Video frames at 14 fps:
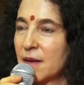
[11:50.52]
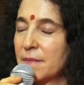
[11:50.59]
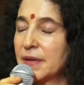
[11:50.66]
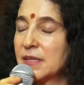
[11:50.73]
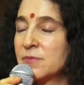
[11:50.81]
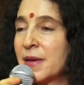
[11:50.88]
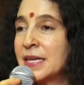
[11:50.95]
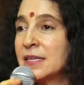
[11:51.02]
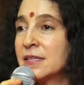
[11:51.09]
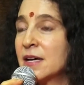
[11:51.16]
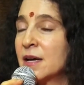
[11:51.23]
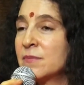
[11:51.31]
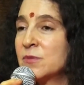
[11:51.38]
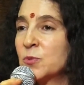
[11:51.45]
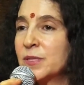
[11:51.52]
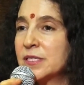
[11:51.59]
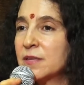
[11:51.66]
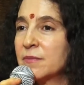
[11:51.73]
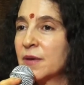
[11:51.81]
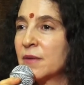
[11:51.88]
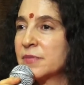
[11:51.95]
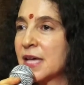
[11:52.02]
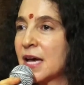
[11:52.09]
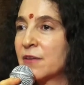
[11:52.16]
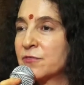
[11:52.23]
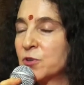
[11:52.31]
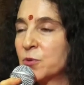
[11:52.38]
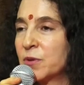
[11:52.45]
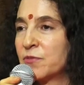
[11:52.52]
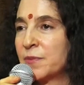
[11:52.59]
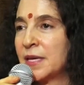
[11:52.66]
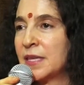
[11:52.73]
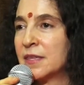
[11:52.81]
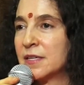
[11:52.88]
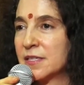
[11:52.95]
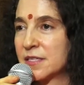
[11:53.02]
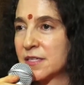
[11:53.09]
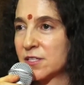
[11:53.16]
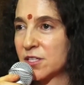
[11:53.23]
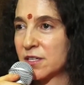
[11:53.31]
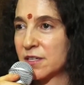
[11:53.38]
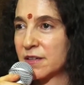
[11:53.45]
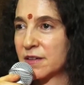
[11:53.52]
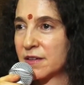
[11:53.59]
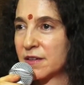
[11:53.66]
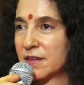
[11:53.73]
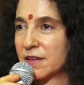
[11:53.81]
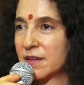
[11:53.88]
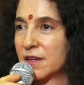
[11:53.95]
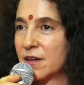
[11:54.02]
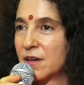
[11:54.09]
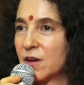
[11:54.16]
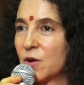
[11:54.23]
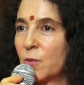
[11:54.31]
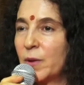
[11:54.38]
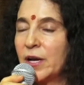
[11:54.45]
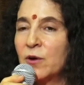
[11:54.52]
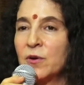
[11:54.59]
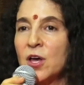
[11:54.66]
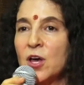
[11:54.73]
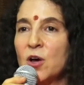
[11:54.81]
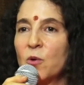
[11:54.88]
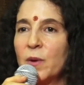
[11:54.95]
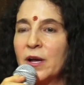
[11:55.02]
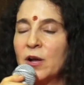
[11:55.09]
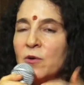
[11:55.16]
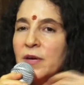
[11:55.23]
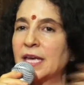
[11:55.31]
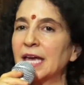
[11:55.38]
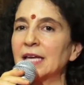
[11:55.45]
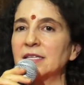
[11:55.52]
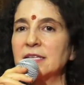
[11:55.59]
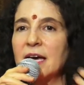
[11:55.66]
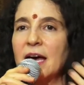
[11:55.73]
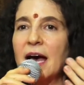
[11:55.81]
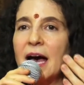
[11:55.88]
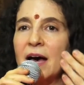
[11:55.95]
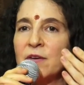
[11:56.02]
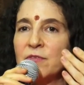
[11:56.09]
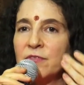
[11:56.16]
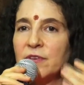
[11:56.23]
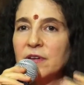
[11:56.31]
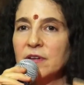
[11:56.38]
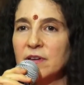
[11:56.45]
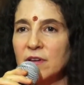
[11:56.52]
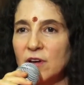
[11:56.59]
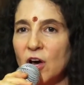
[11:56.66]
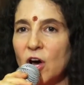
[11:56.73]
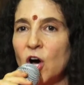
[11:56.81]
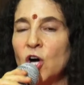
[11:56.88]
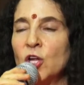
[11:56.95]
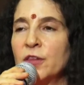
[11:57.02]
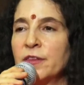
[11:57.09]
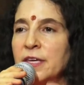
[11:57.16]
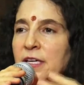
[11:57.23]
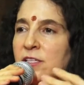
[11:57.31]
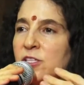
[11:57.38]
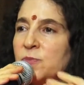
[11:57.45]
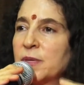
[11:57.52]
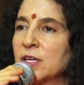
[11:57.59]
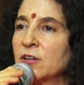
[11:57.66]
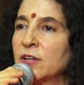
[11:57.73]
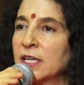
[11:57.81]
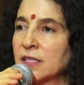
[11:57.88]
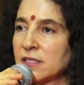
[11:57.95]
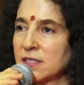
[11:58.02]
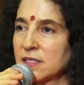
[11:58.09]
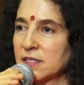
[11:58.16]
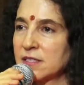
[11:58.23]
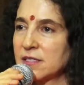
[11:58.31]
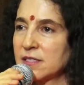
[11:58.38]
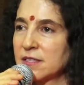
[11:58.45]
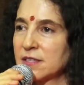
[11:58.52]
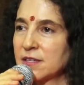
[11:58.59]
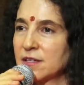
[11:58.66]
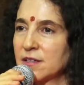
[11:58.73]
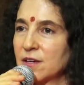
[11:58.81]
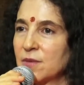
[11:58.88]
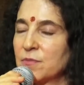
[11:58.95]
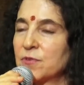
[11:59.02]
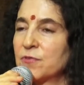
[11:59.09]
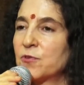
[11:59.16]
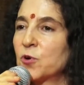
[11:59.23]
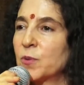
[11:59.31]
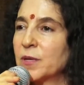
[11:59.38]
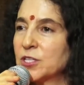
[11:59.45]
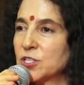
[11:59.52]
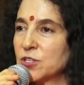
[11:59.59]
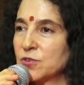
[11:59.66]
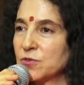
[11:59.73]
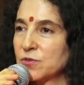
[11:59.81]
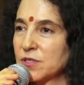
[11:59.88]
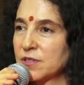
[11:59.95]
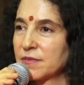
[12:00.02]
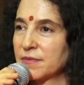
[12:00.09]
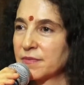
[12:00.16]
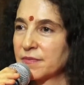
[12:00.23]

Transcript: Because many times wisdom comes after we've made the decision. We don't get to have all the experiences before we choose.